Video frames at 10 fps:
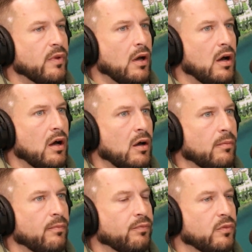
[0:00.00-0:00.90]

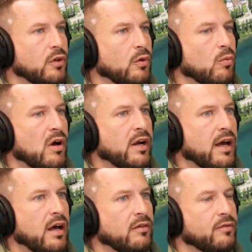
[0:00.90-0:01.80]
You want to
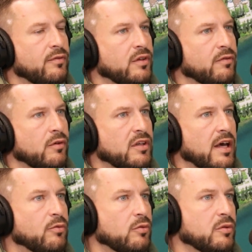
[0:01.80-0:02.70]
have different
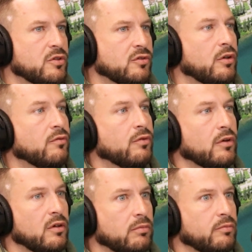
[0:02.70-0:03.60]
depths, which is good
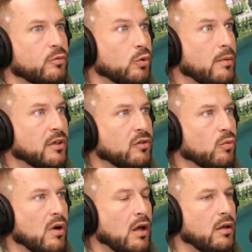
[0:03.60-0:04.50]
for swimming as
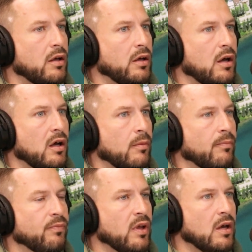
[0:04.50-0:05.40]
well.
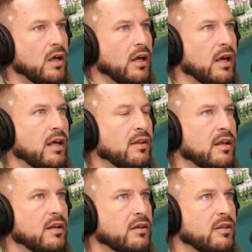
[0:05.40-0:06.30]
And
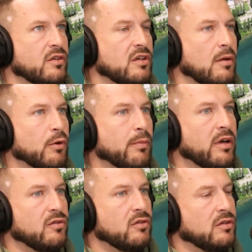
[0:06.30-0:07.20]
then in the summer
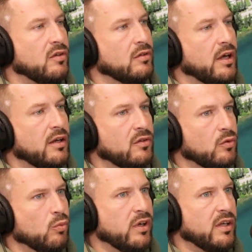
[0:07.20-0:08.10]
months, it doesn't get as
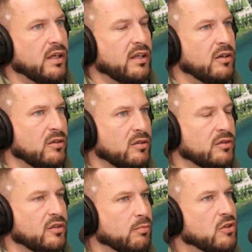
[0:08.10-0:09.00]
weedy or
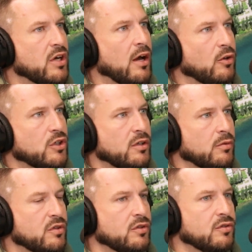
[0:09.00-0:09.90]
as much algae,
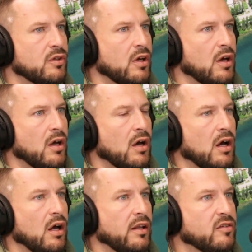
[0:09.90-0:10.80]
which is
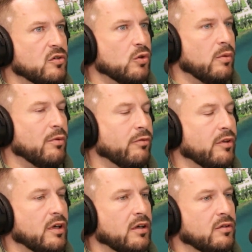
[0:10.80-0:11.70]
less enjoyable for
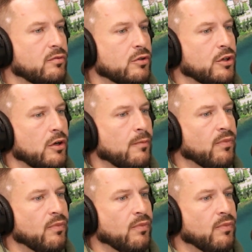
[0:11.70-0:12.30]
the kids for sure.